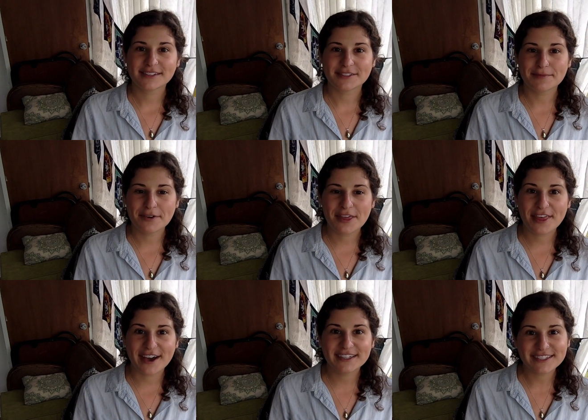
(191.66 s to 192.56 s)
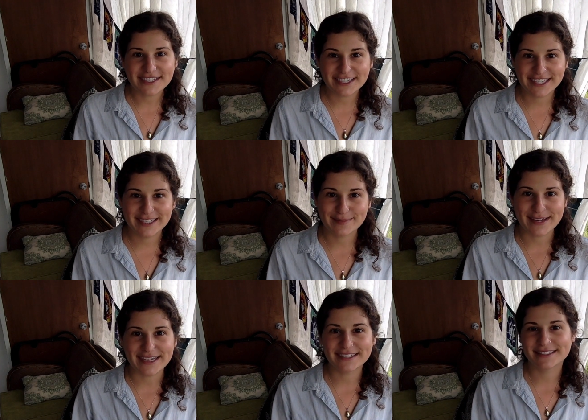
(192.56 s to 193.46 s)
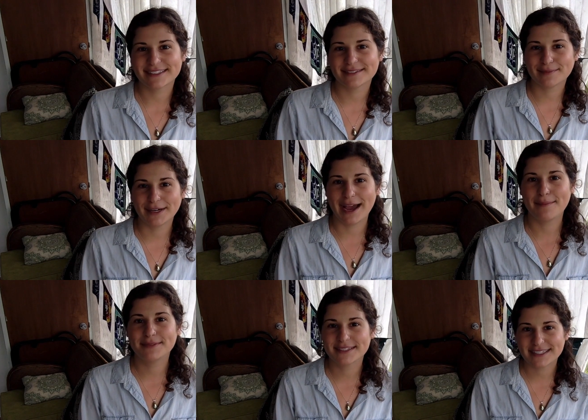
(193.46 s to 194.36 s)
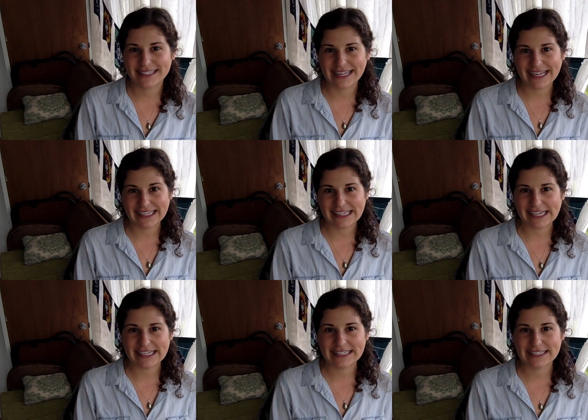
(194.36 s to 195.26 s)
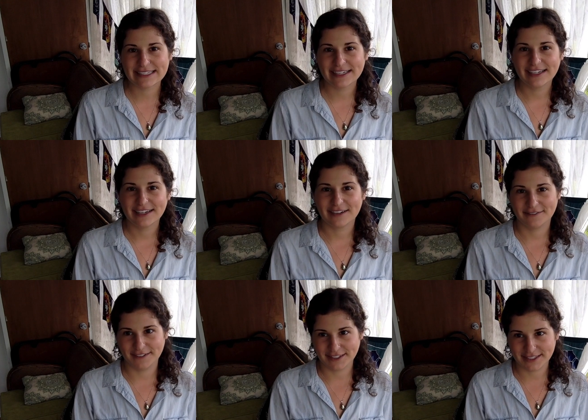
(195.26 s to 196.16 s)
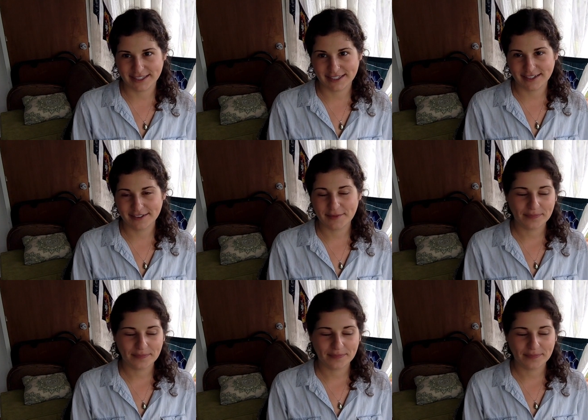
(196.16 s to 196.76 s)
Some more thoughts on Christmas, perhaps slightly less filtered.